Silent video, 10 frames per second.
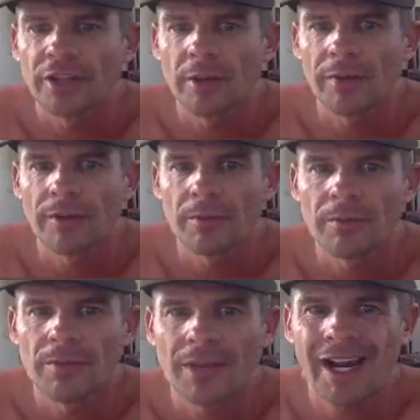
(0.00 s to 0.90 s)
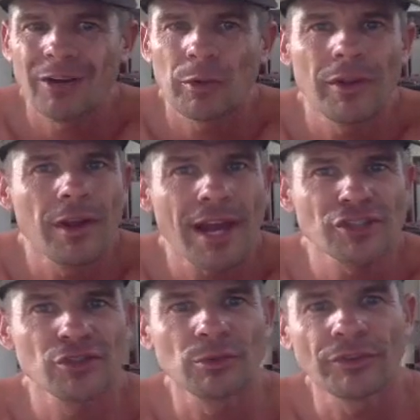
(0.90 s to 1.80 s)
Here we have the How to Win the
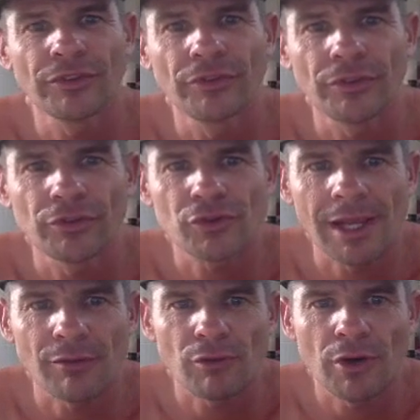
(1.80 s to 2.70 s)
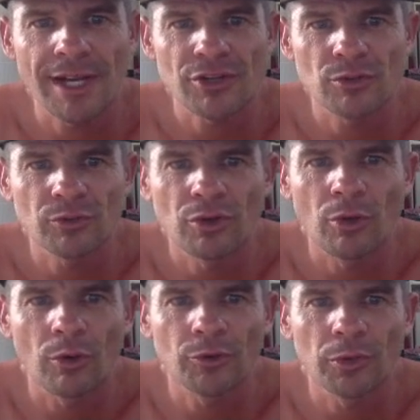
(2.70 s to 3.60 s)
Nationals. This is Australian Road Nationals
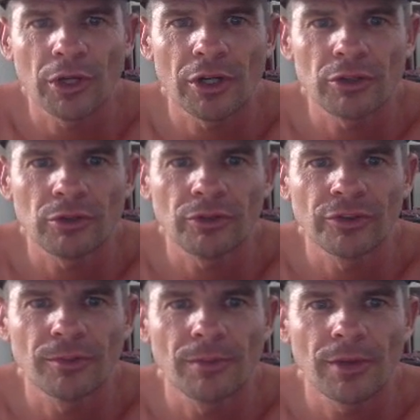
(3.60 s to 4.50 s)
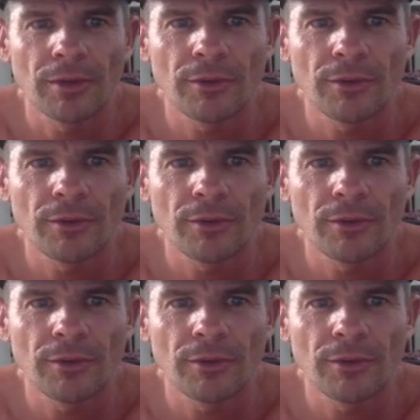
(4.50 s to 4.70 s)
course. We're going to use some